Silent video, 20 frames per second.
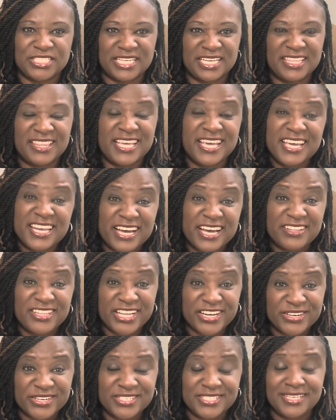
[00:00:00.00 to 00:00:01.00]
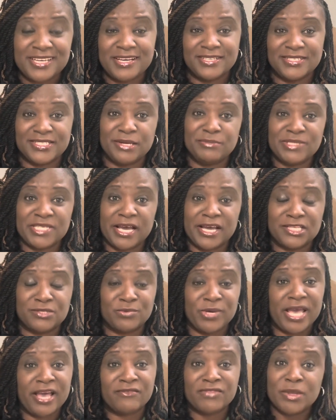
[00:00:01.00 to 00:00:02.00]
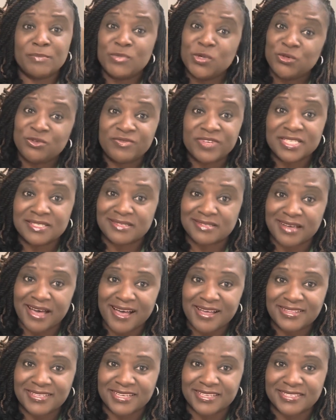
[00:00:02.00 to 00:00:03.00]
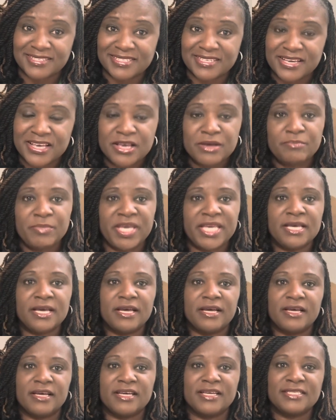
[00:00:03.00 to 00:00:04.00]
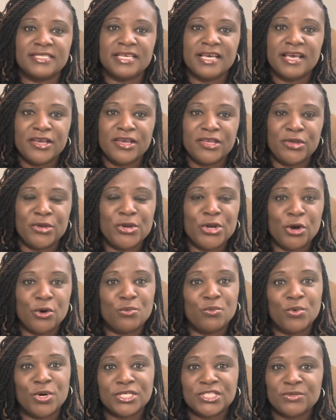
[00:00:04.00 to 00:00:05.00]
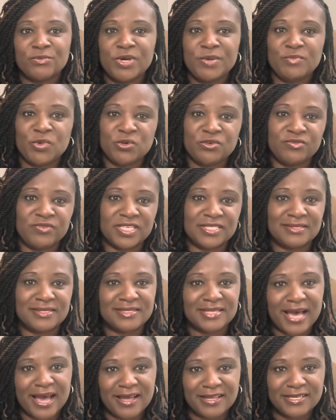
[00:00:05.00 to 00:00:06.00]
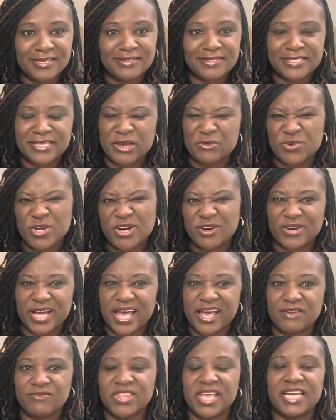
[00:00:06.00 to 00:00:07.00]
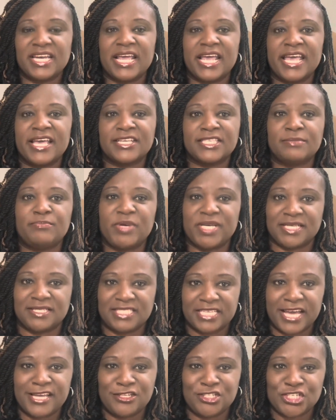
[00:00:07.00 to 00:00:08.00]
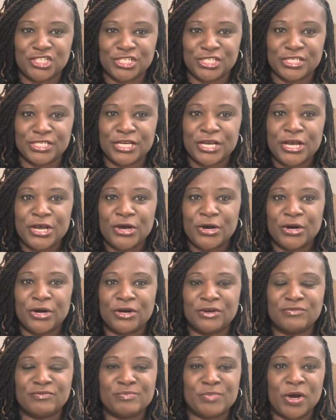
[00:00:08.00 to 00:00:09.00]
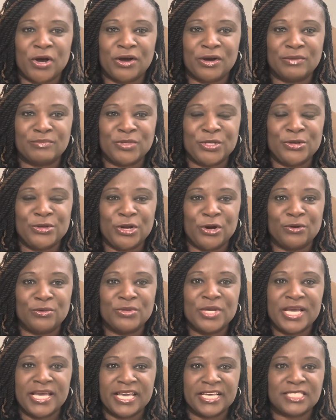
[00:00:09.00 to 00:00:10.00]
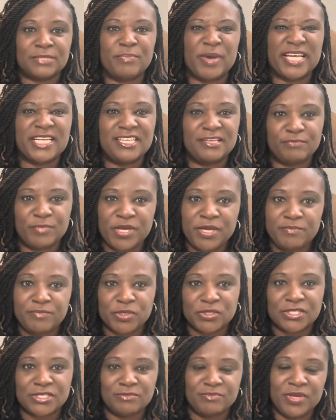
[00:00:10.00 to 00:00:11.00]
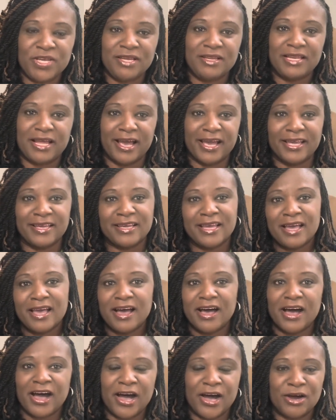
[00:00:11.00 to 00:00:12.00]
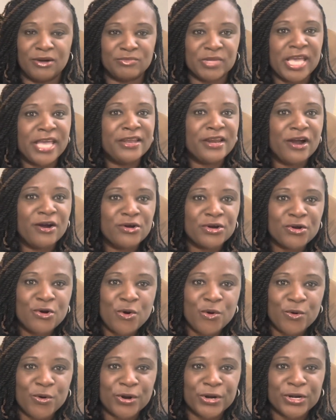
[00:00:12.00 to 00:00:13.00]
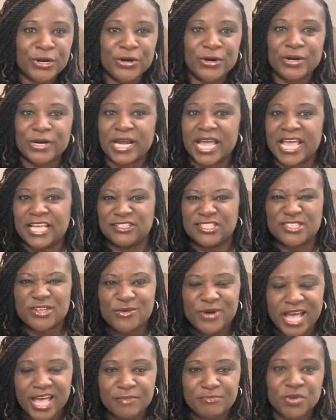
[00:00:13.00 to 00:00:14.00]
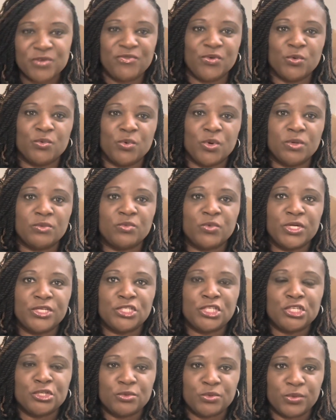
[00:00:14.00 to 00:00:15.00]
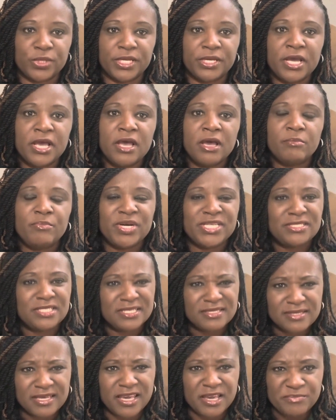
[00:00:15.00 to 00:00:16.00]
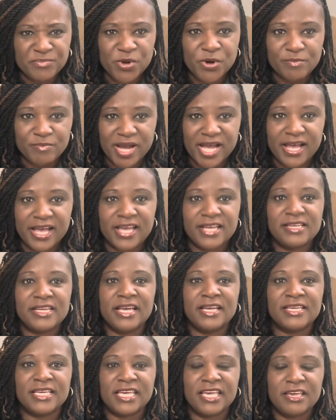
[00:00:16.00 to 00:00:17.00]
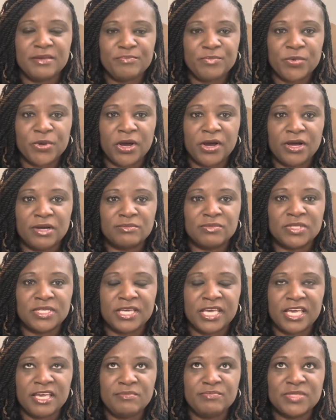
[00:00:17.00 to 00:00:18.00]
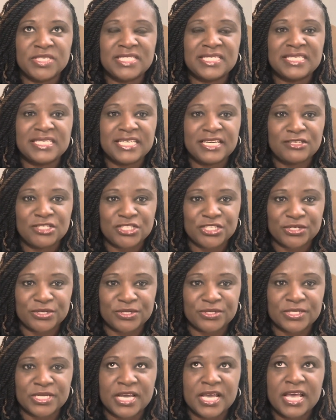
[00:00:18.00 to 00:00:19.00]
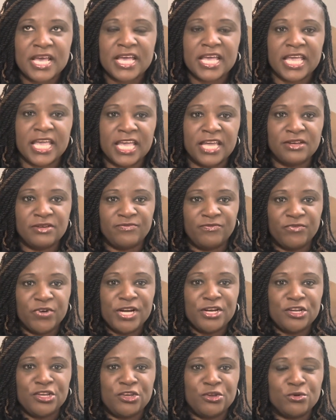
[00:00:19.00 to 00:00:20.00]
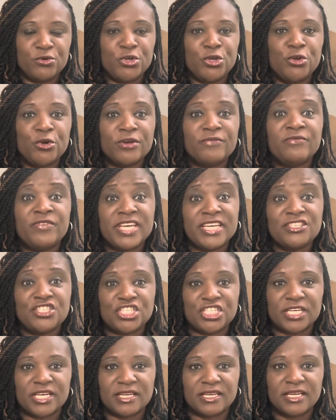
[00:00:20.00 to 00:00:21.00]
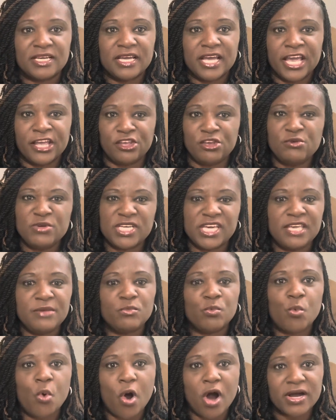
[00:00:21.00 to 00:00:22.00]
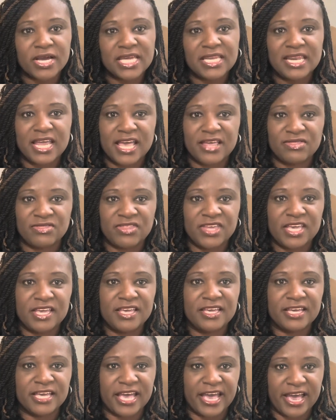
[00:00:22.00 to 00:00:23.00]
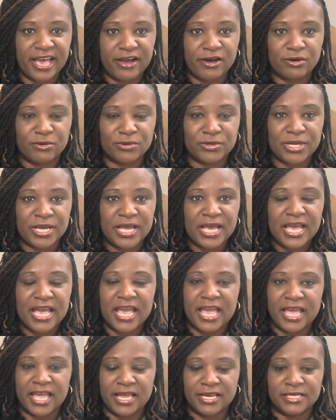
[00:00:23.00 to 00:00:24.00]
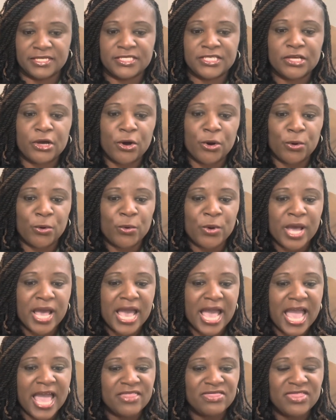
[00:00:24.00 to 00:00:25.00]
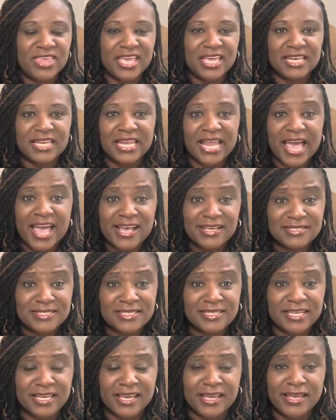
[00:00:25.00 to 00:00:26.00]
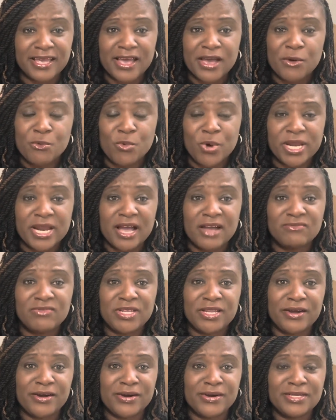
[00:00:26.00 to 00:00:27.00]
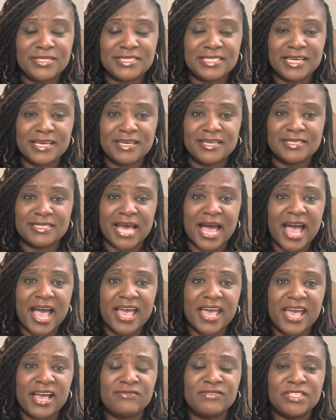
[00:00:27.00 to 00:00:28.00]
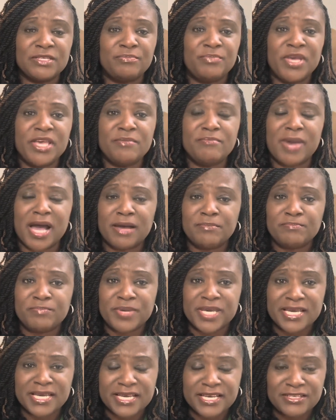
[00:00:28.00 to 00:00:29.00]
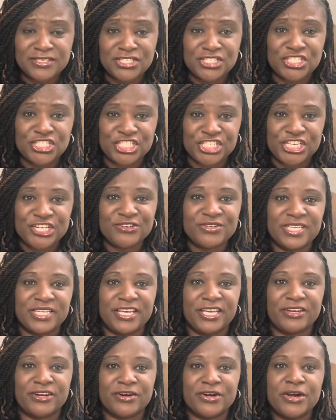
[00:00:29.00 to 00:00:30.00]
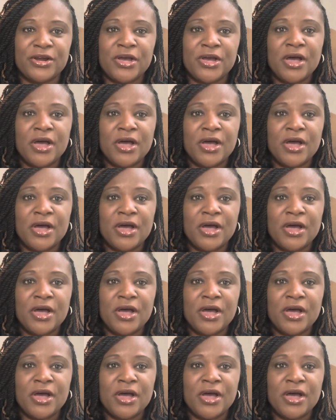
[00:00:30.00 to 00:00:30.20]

And then I learned sometimes we have to move in silence because, once we move in silence, then we don't have that expectation of, expecting people to be like, in our corner and so happy for what we're doing. But just keep your mind and keep centered in front of you, your vision, and you keep walking that thing out. And then lastly, what I've learned is I have to be my biggest cheerleader.